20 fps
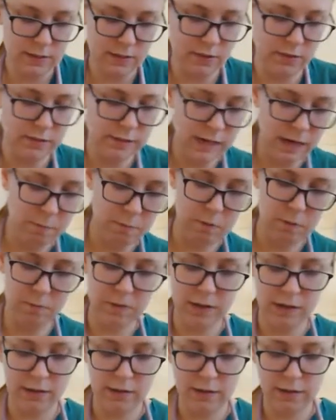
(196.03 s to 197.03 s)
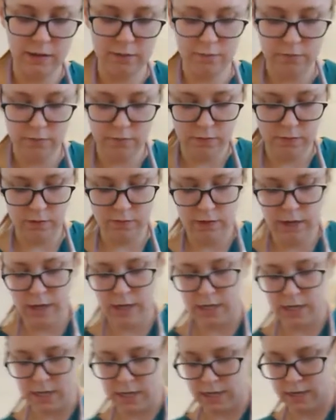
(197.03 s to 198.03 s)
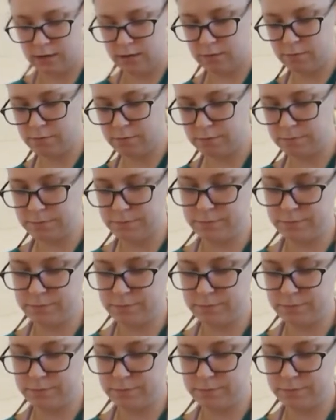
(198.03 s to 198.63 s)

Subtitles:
little diaper back on for right now.